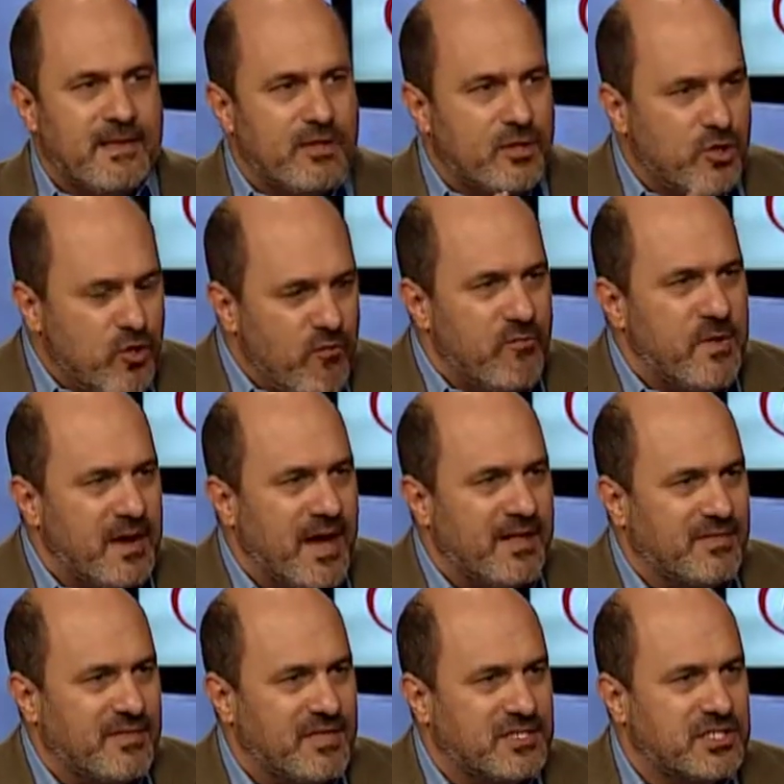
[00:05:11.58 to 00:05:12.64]
You've been at
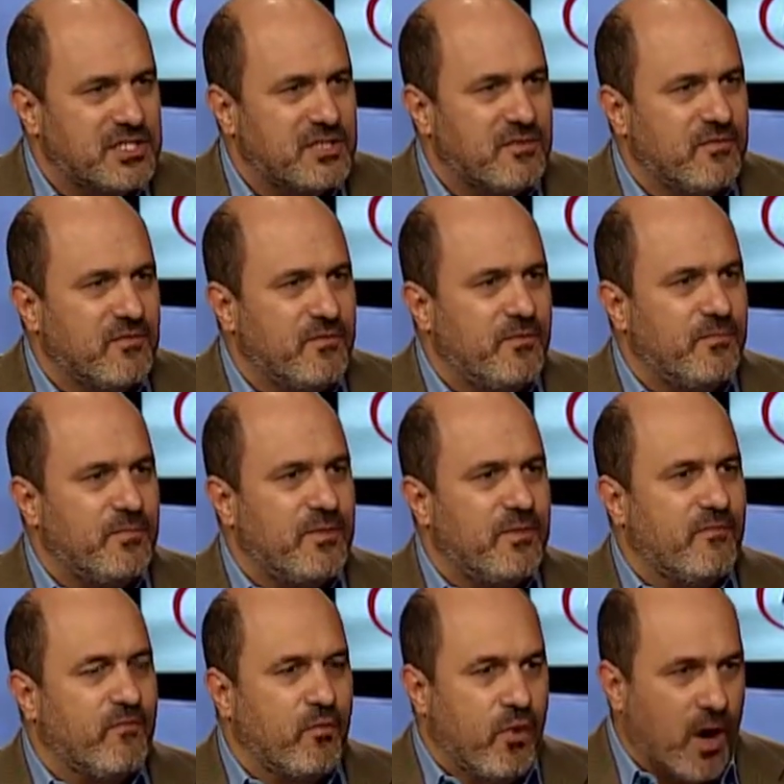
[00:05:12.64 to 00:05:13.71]
this
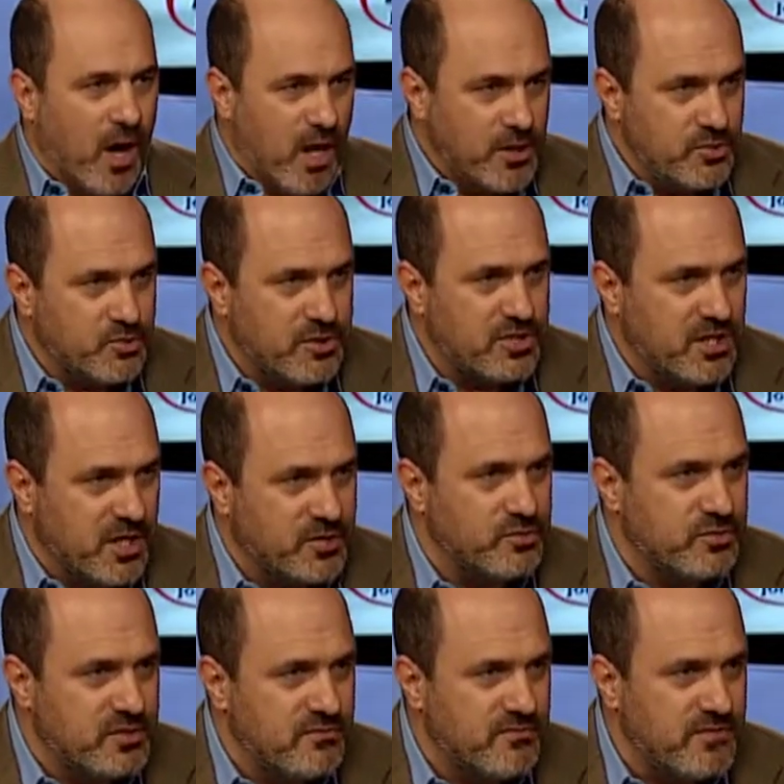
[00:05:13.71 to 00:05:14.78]
for hundreds and
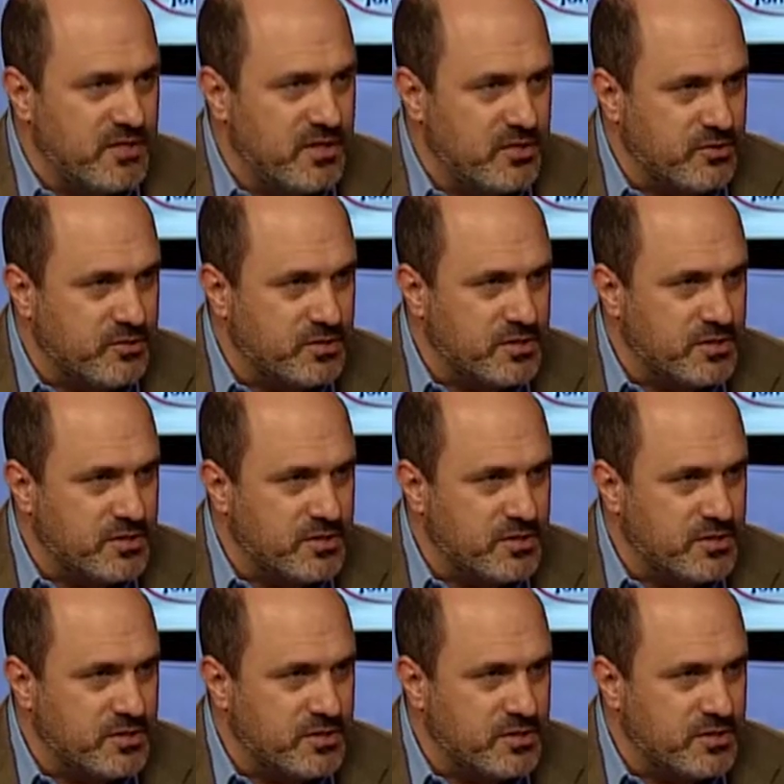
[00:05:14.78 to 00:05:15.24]
hundreds of years.